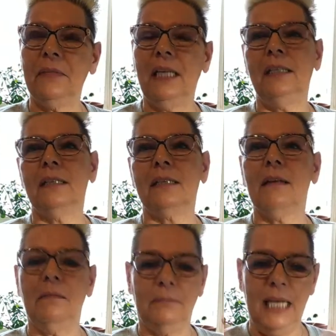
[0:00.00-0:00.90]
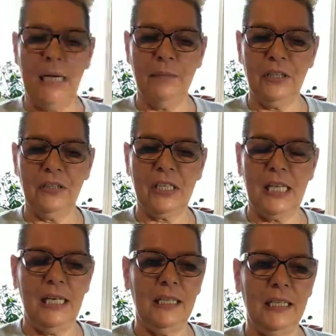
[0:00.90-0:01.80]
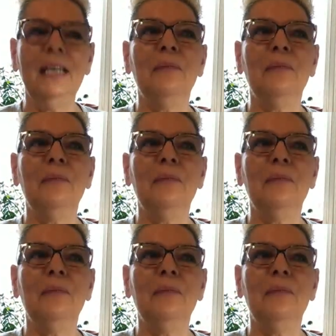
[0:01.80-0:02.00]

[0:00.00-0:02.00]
then it's hamburger steak.